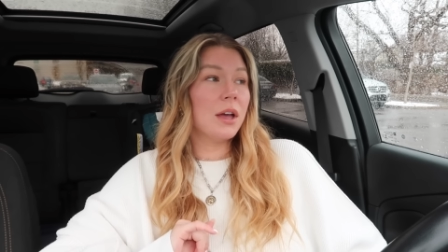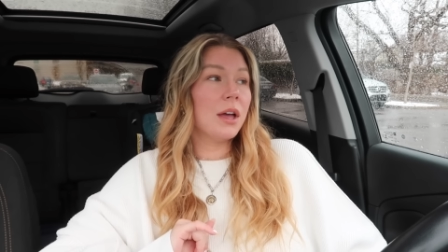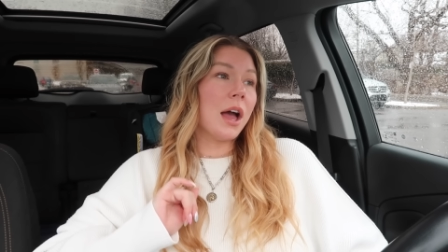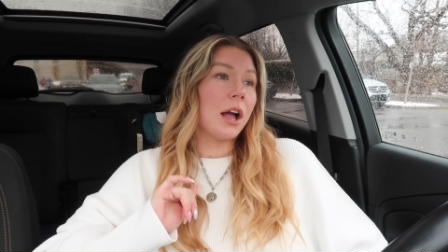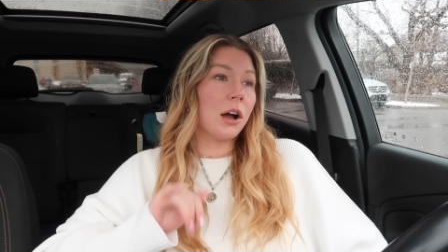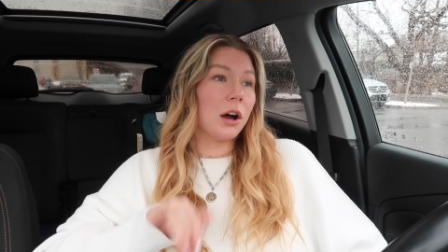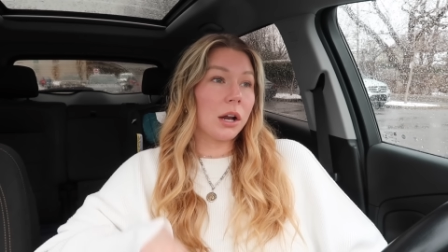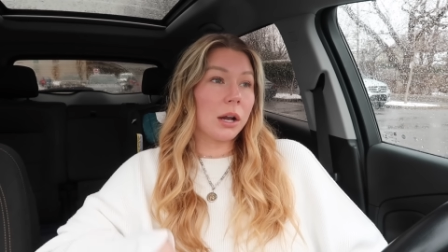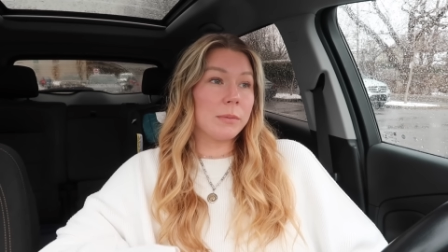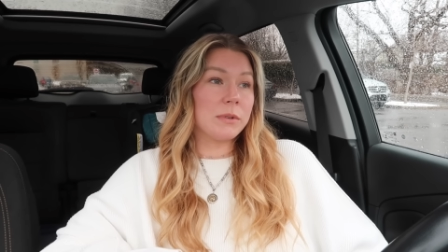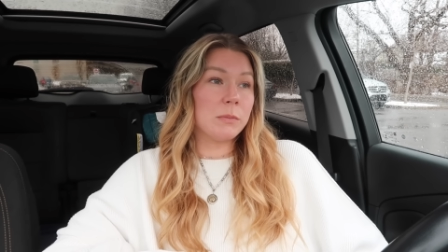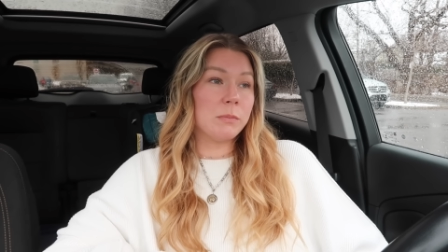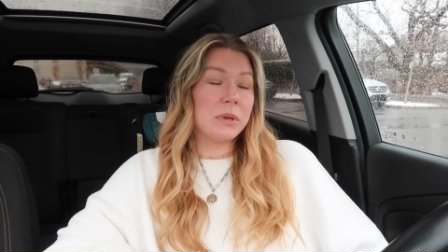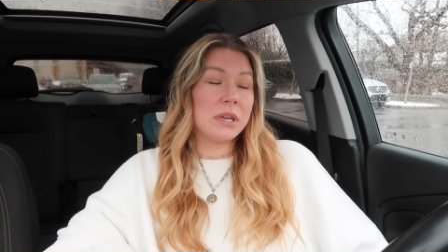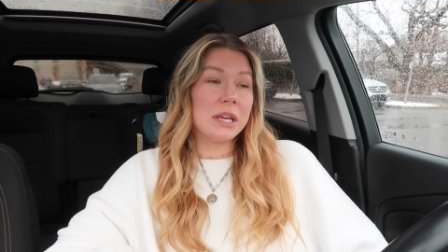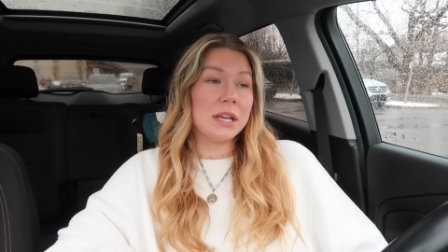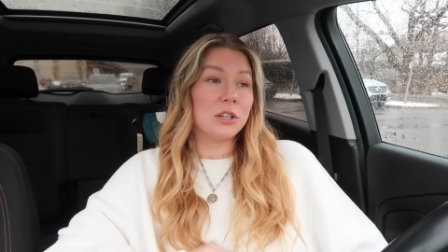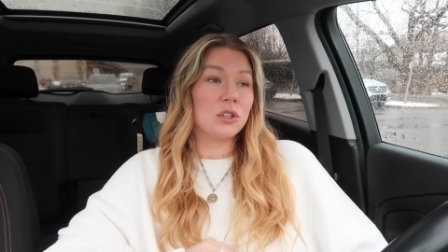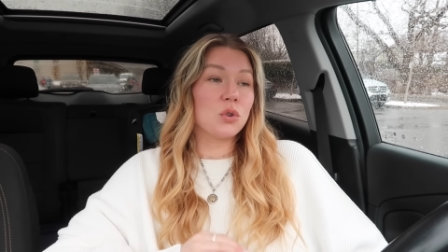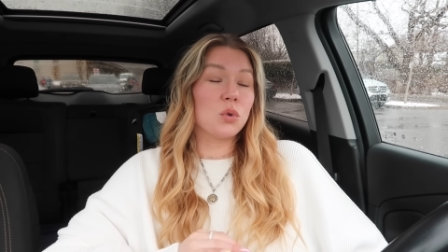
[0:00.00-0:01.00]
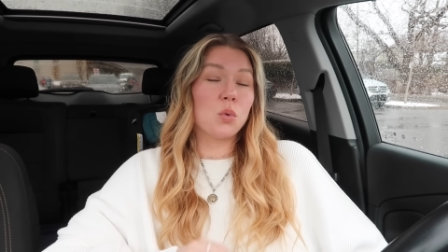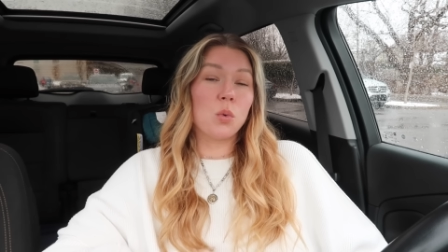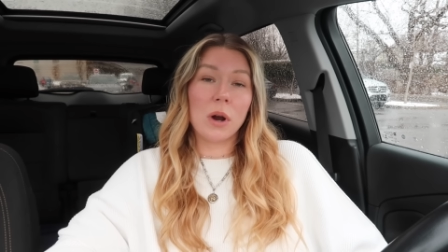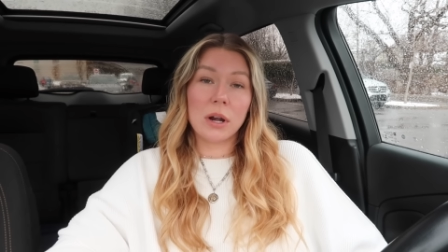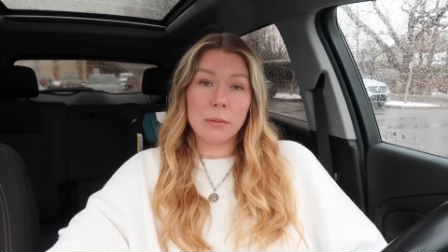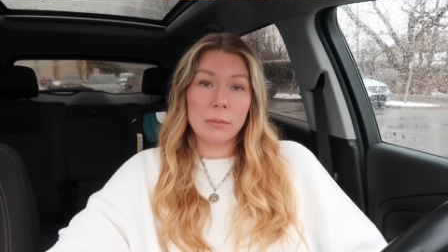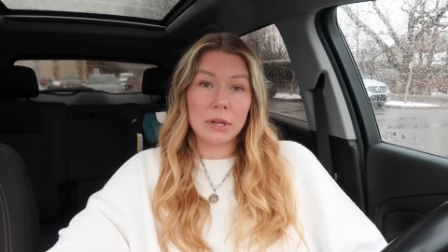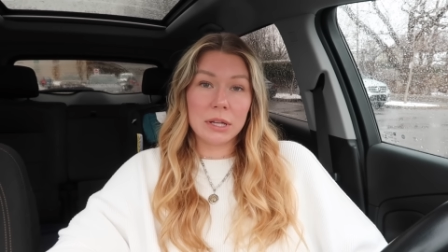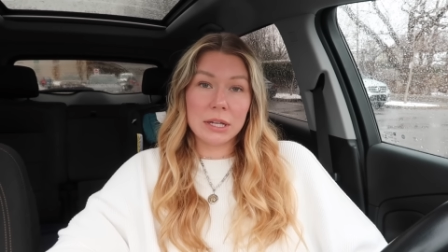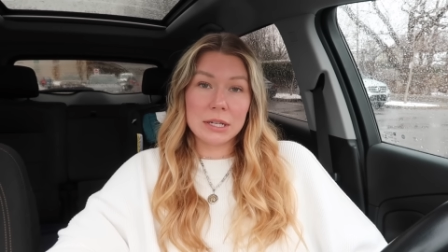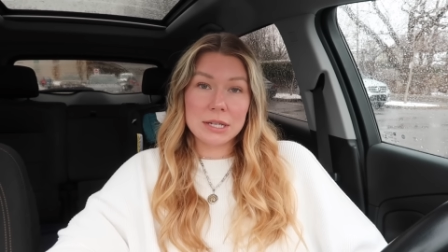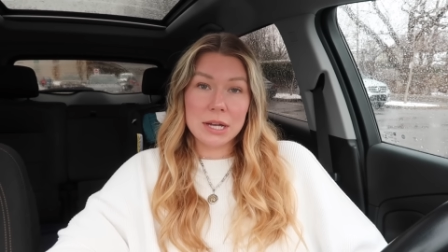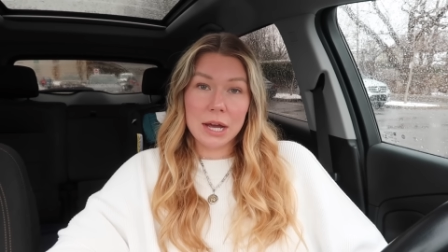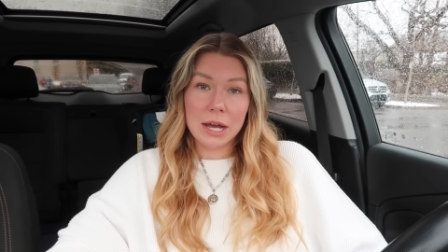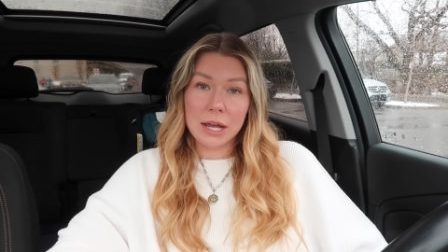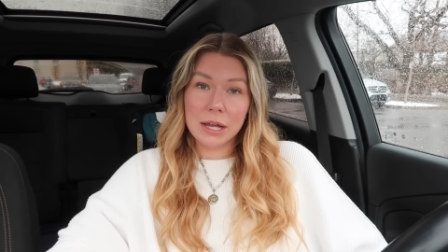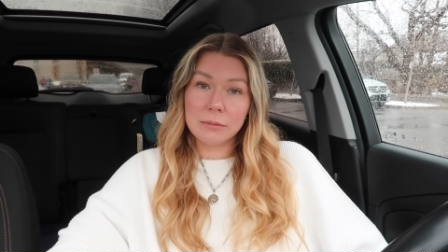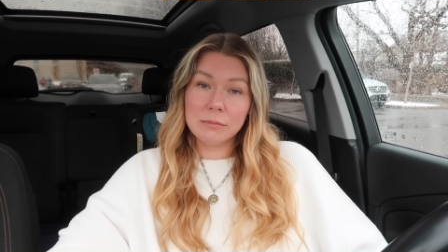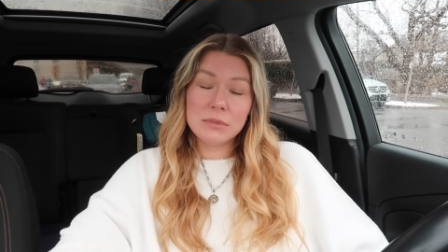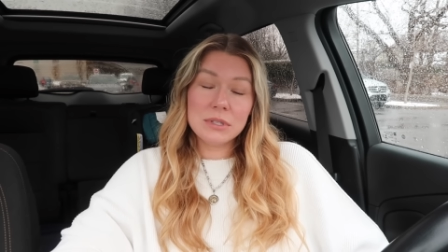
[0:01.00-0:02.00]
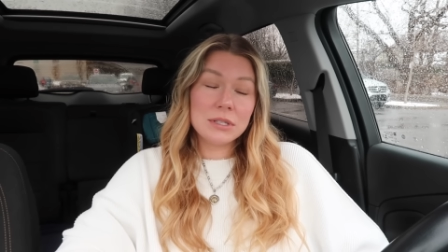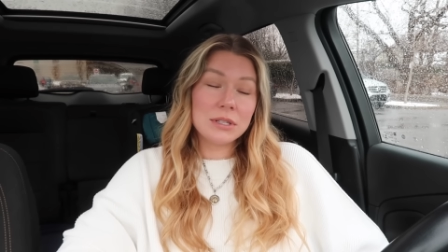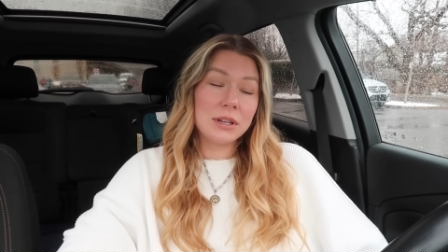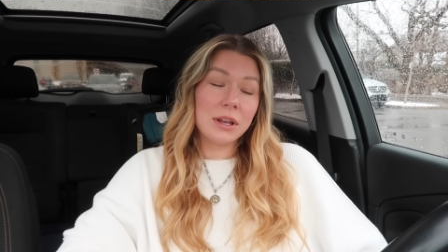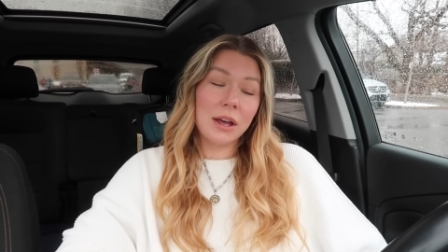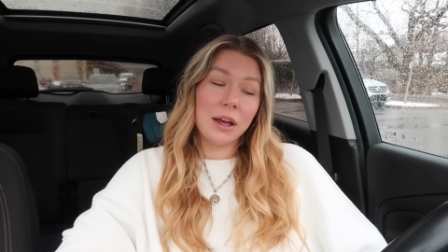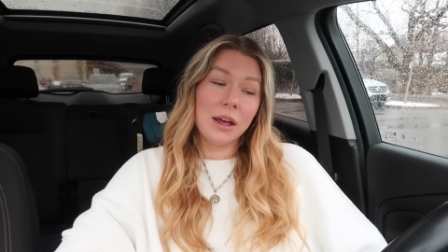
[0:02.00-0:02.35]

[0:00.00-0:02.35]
and got up to pee 20 million times.